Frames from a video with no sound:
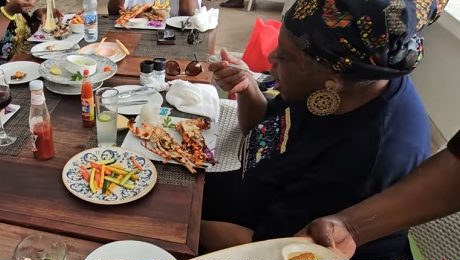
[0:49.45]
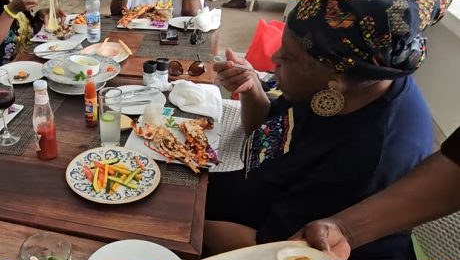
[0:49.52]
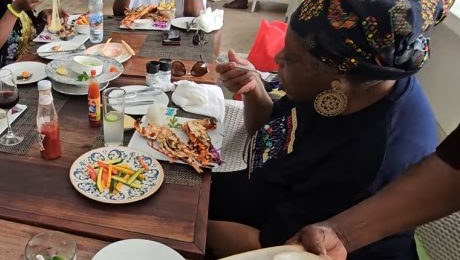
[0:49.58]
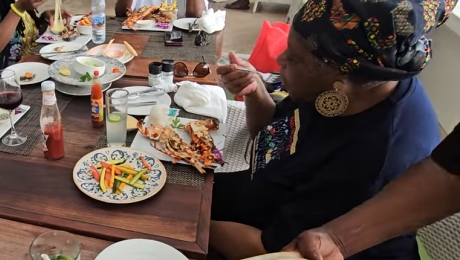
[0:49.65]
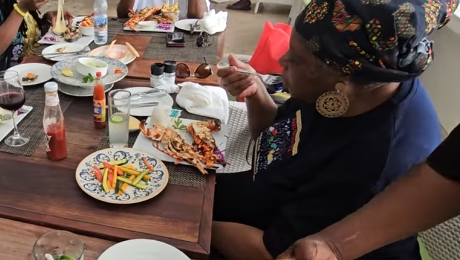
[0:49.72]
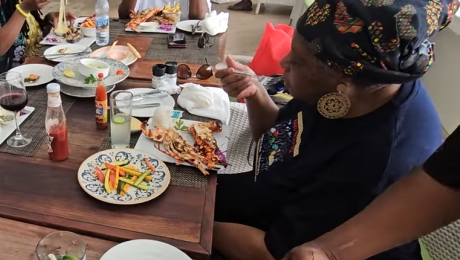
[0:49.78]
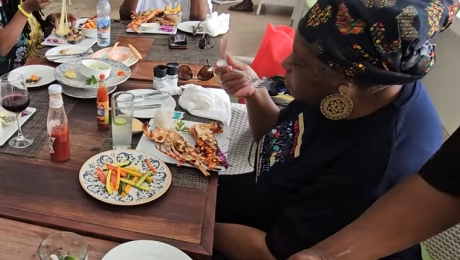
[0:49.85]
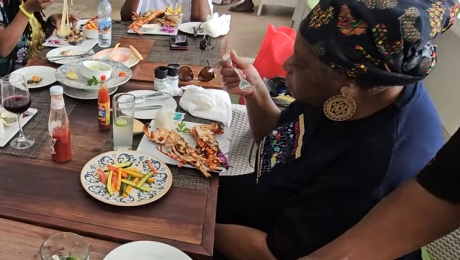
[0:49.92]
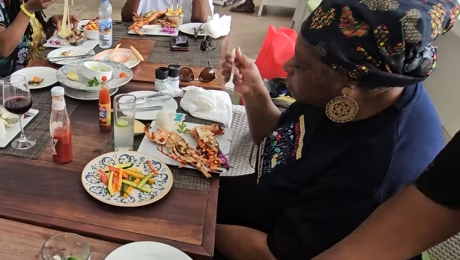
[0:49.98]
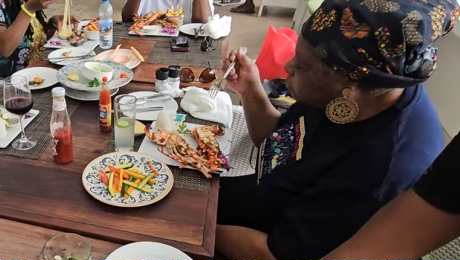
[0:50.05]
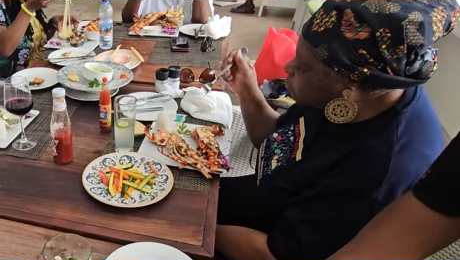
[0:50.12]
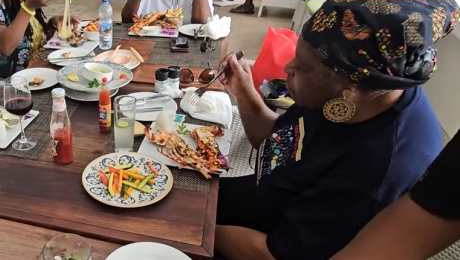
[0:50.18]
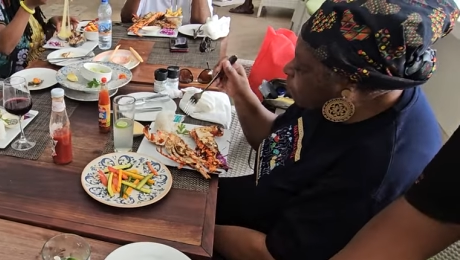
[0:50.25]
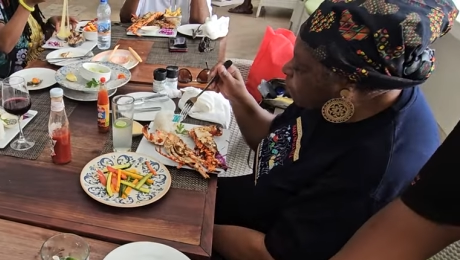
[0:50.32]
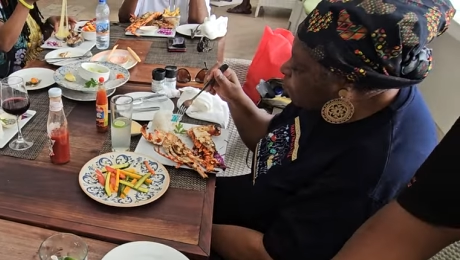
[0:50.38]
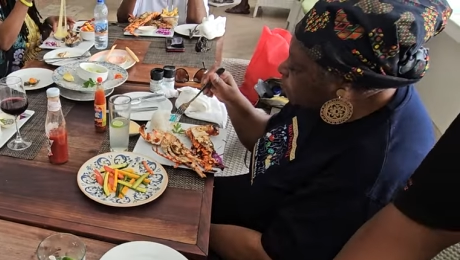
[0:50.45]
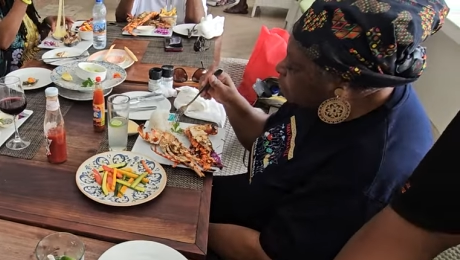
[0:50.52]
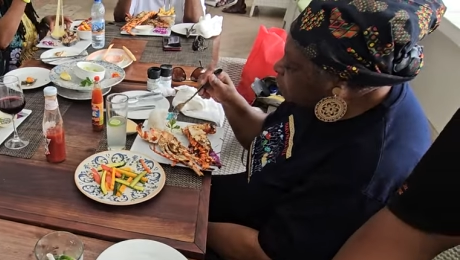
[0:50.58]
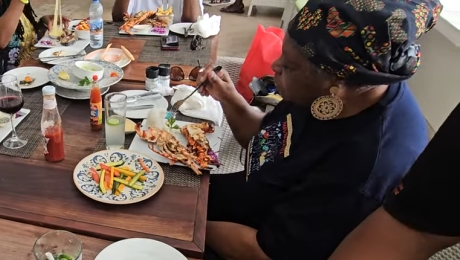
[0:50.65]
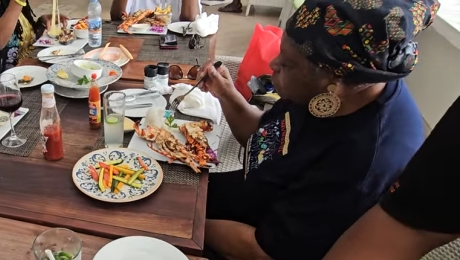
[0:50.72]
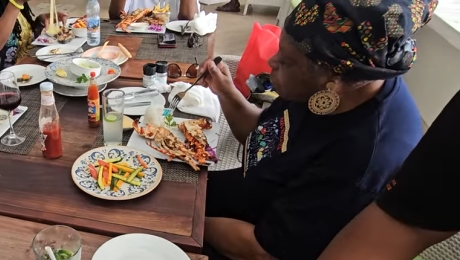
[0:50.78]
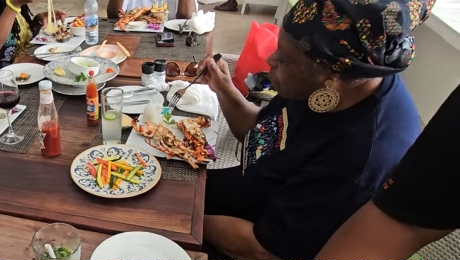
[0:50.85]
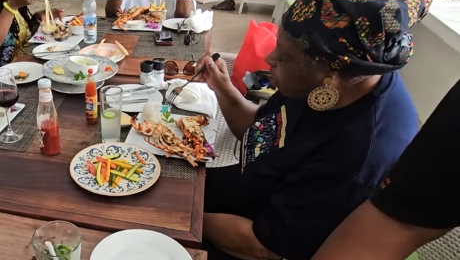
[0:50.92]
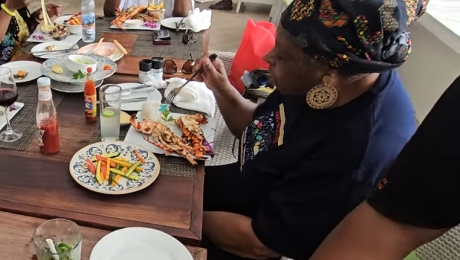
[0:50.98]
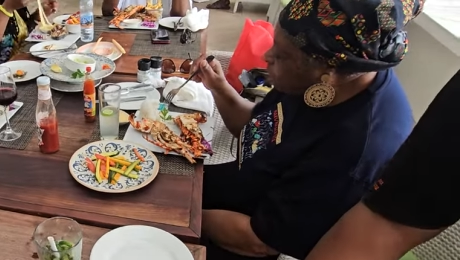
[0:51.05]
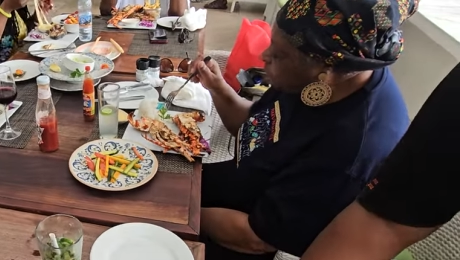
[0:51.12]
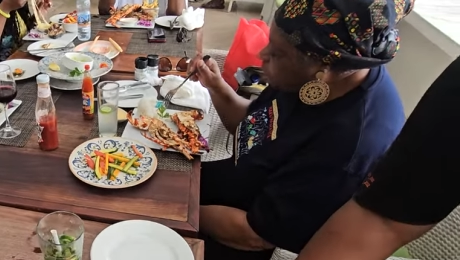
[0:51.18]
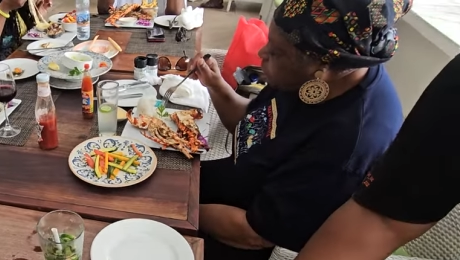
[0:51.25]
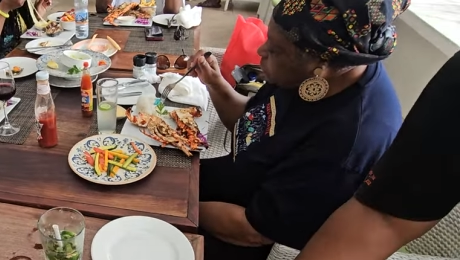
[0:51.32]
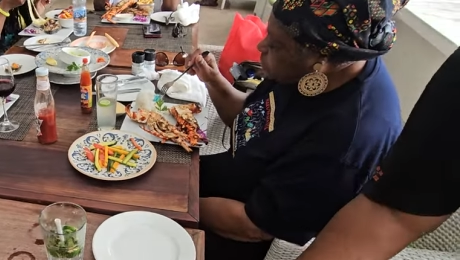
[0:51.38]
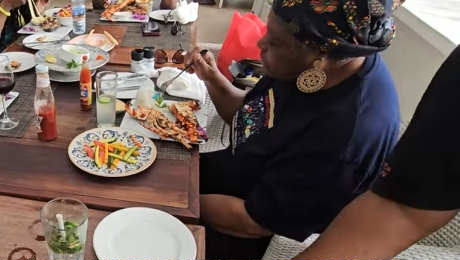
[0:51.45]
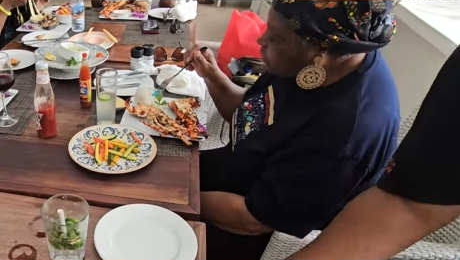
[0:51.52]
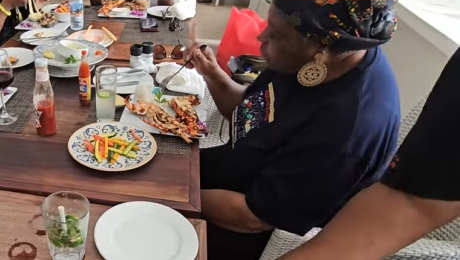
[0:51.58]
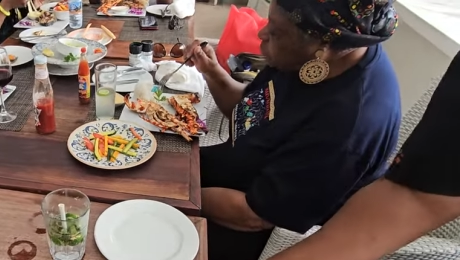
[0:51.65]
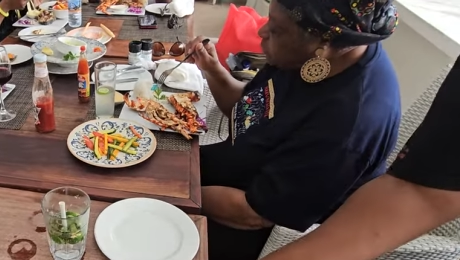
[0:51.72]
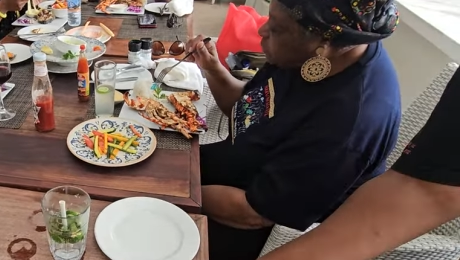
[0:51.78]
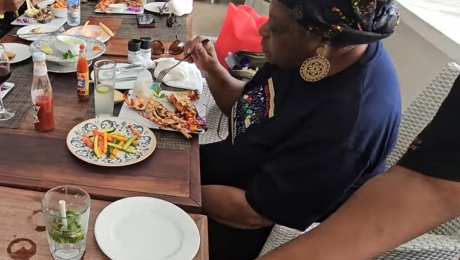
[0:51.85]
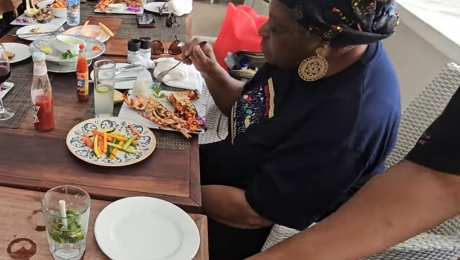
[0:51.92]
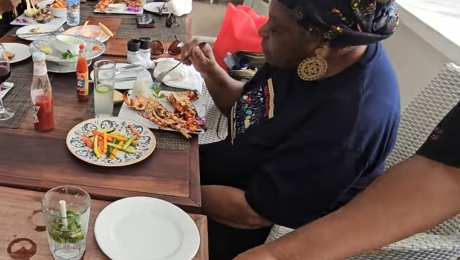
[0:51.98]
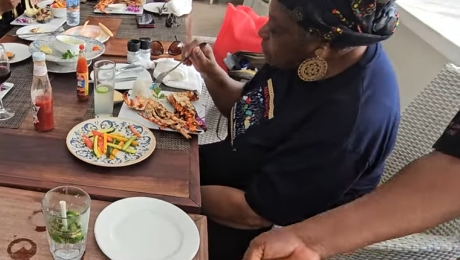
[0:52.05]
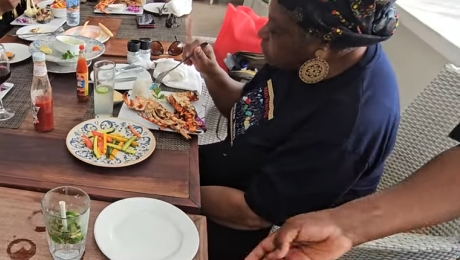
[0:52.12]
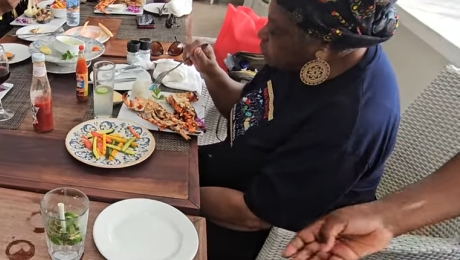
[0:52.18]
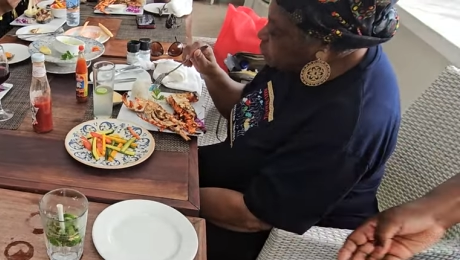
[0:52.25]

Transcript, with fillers: uh, give me a, you know, give me a cut in all the promotions I do